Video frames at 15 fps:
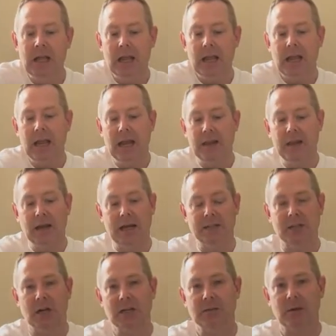And I
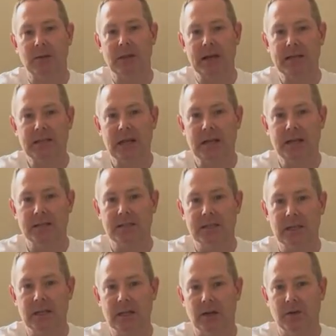talked about that tendon
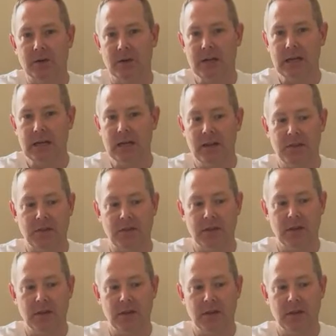sitting underneath,